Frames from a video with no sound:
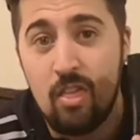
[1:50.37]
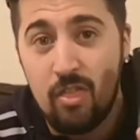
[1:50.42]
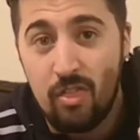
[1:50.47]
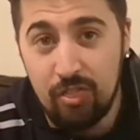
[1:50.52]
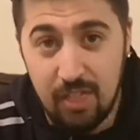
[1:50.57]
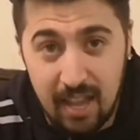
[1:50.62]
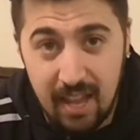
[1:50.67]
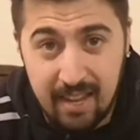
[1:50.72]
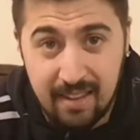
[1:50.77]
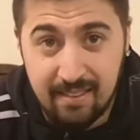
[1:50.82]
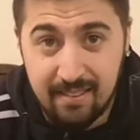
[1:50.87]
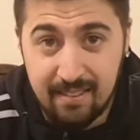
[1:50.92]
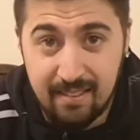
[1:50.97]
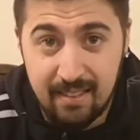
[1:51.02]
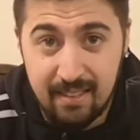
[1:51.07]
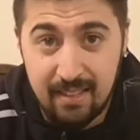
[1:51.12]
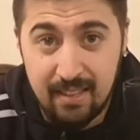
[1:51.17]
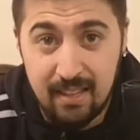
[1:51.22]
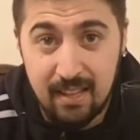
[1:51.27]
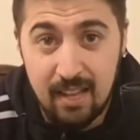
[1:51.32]

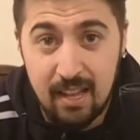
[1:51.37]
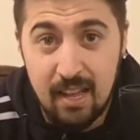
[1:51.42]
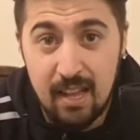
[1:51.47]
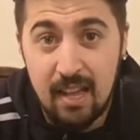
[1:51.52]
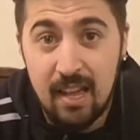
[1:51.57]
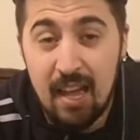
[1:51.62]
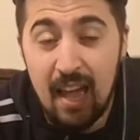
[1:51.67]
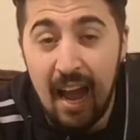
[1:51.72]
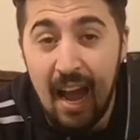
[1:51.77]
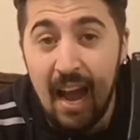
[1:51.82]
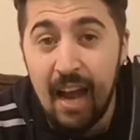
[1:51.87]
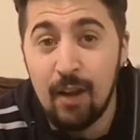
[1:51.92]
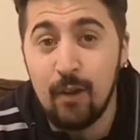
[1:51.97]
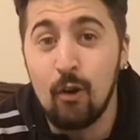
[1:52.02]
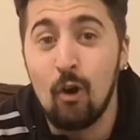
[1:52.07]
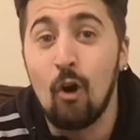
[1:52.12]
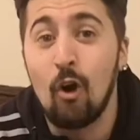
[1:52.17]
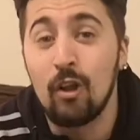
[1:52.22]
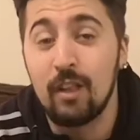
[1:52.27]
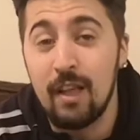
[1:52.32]
this. I
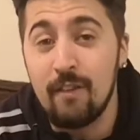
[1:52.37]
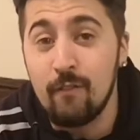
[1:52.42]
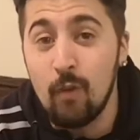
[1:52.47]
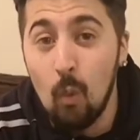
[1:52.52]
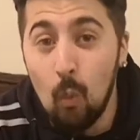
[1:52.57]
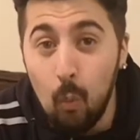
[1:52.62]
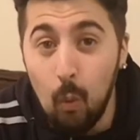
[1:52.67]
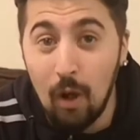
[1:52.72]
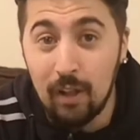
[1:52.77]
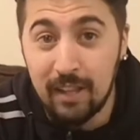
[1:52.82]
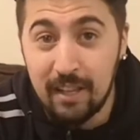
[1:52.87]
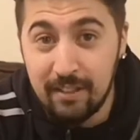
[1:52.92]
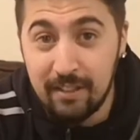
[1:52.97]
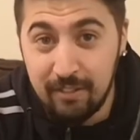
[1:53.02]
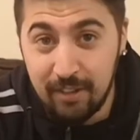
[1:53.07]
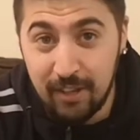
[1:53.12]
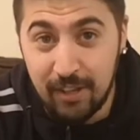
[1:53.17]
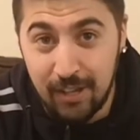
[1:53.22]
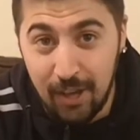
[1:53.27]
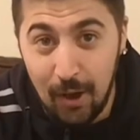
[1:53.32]
call it the wallet
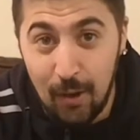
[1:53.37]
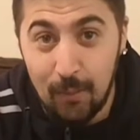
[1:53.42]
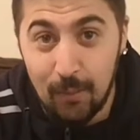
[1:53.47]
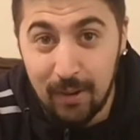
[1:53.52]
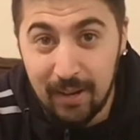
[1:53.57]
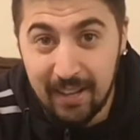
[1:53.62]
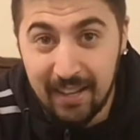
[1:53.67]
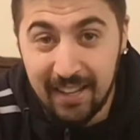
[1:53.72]
to go.